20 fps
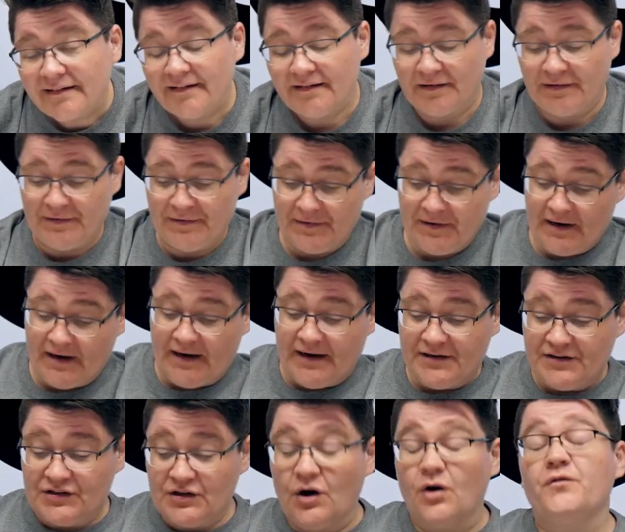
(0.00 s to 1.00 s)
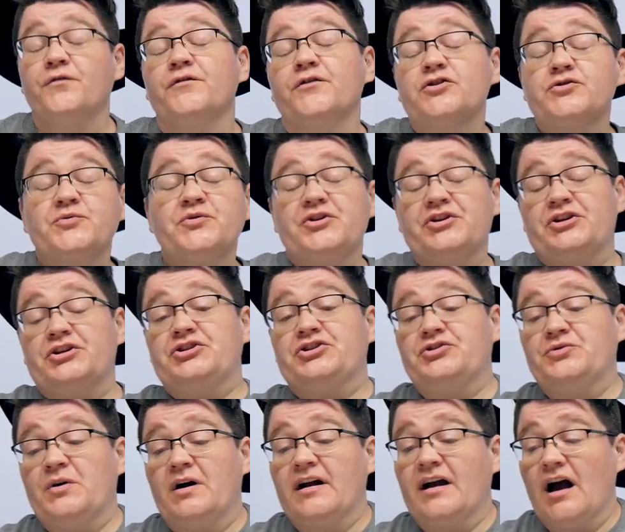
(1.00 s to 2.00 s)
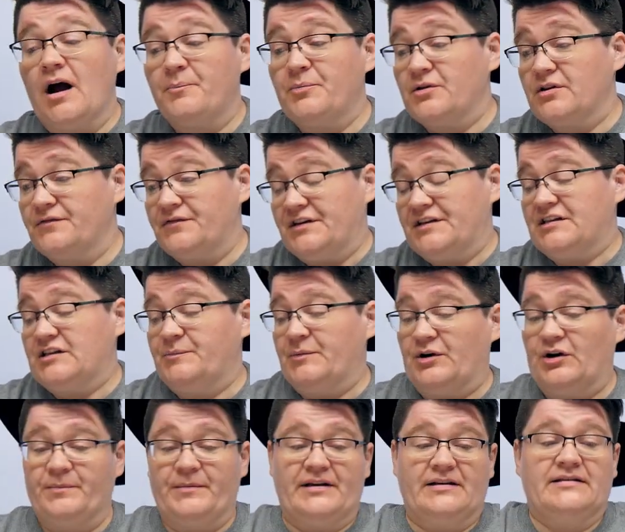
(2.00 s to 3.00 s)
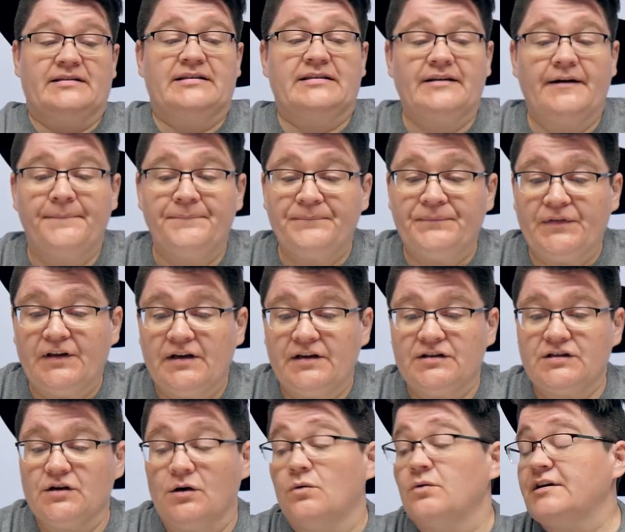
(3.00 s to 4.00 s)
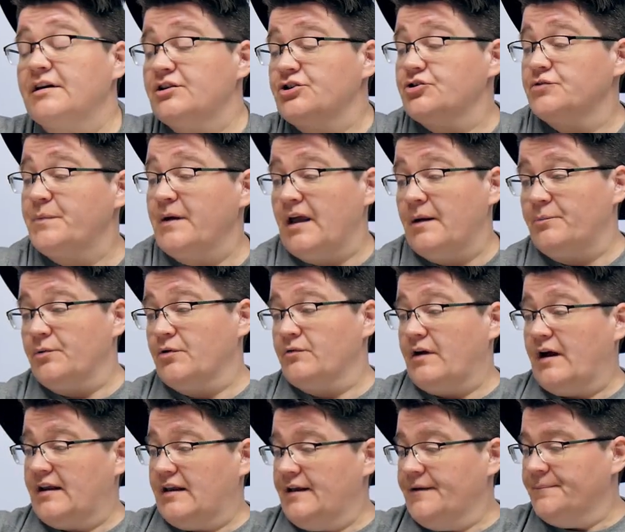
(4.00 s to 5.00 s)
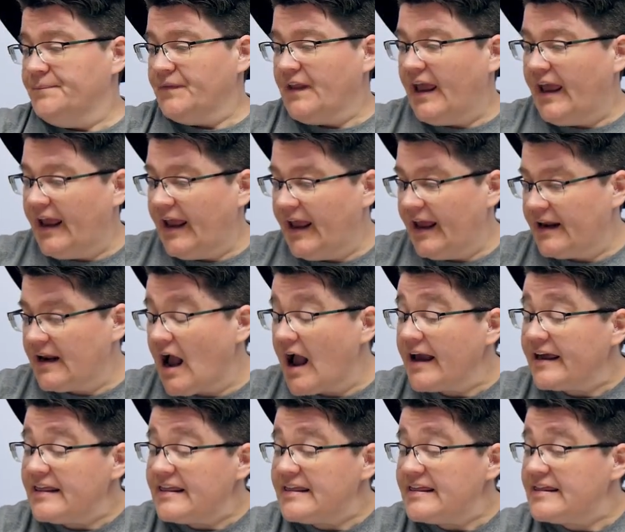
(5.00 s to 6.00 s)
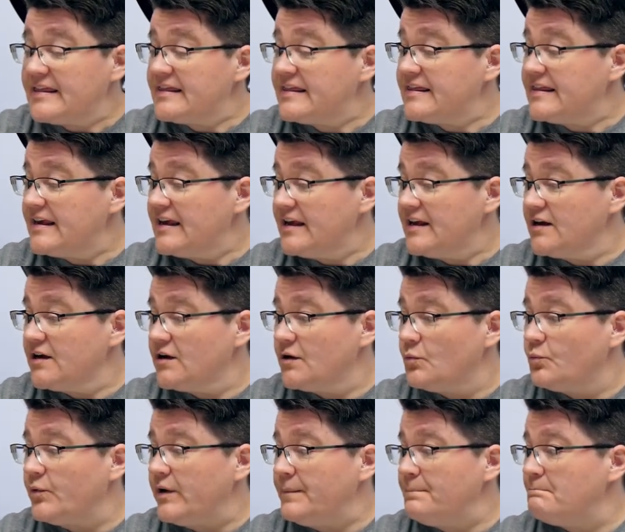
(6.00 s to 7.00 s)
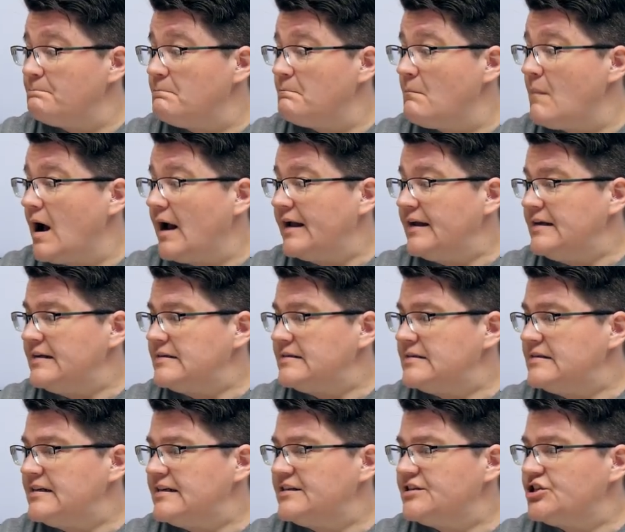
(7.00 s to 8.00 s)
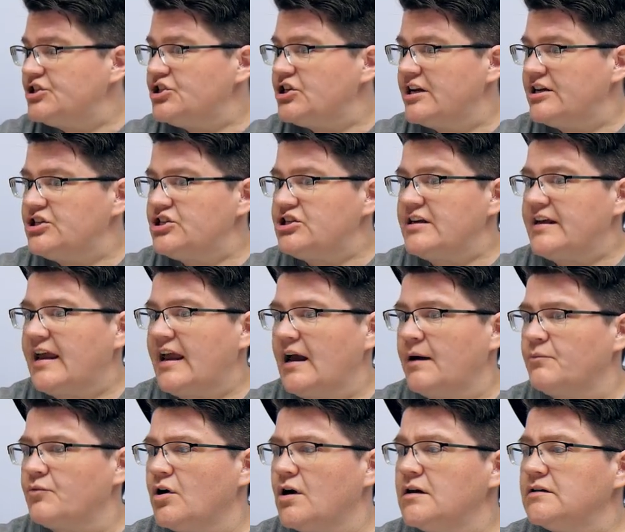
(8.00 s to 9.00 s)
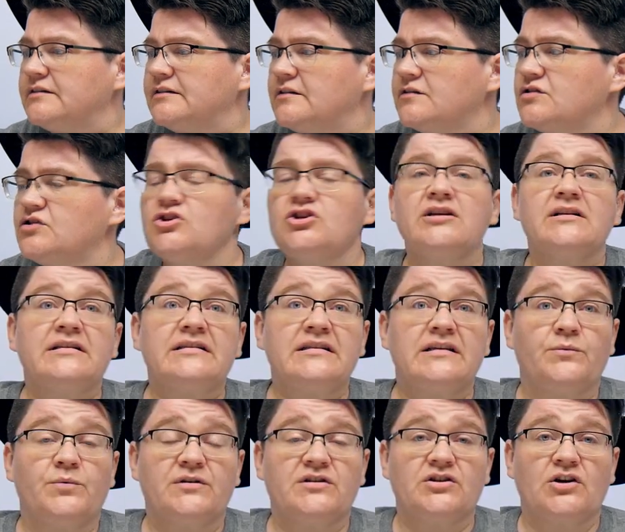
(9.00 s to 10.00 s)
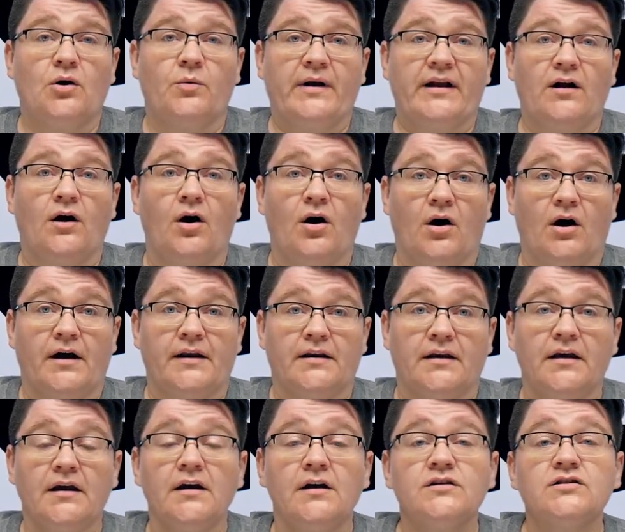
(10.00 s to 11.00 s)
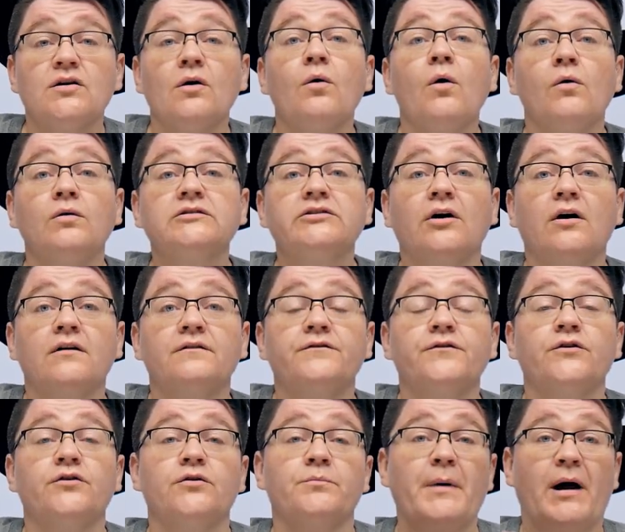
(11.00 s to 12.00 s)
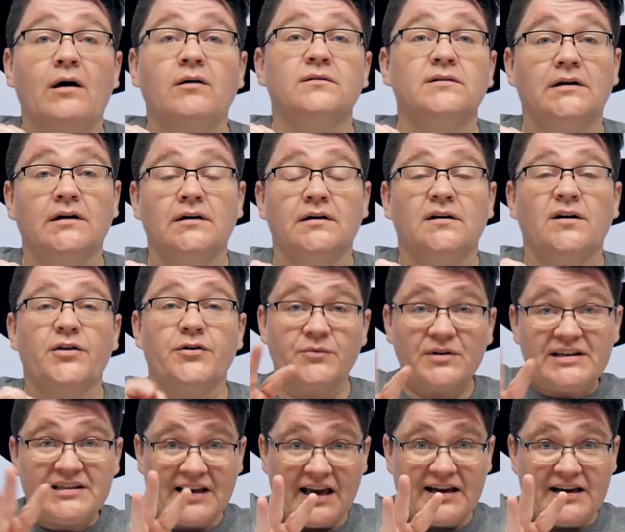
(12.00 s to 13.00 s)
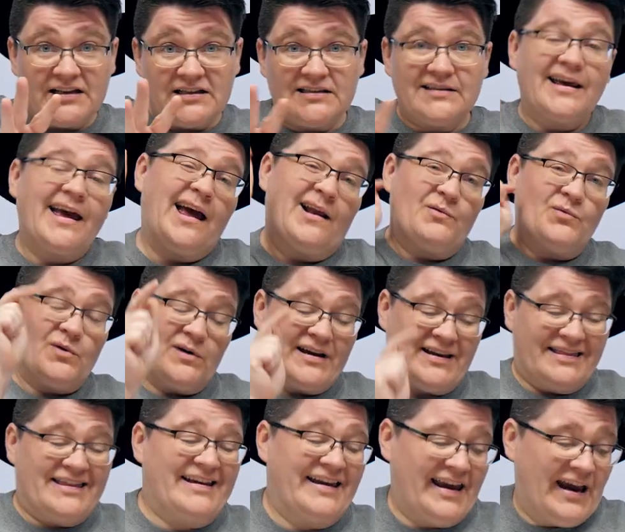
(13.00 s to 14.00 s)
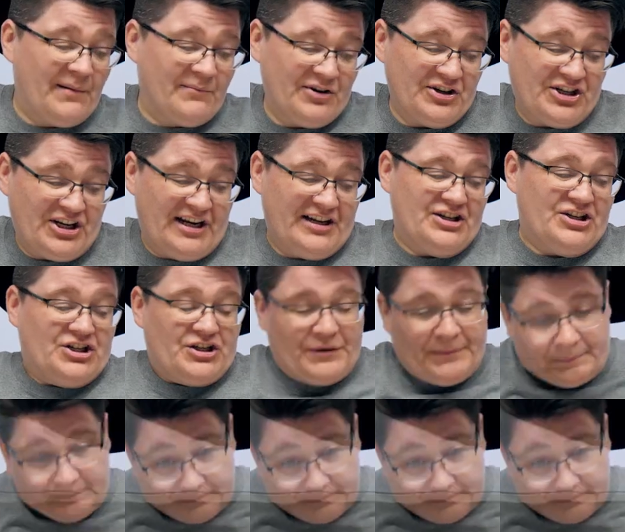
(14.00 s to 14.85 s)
Okay, so first we're going to do a couple of experiments. So get your paper ready, and I think we might need to change the camera a little so you can see what's going on. So hold on for about 3 seconds and we'll get the camera changed.